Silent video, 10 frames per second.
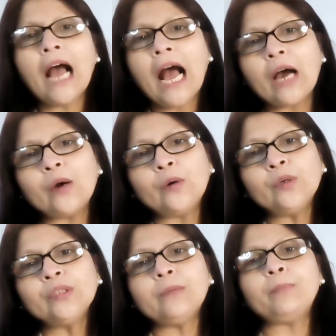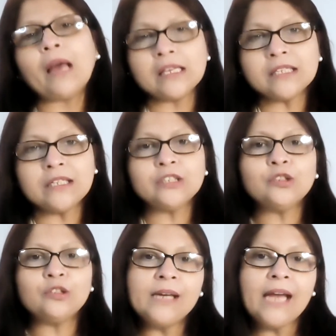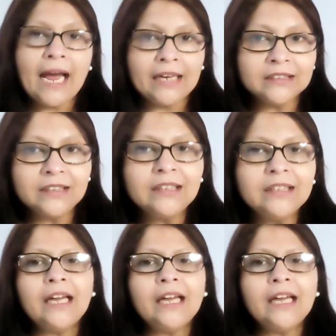how the plastic should be handled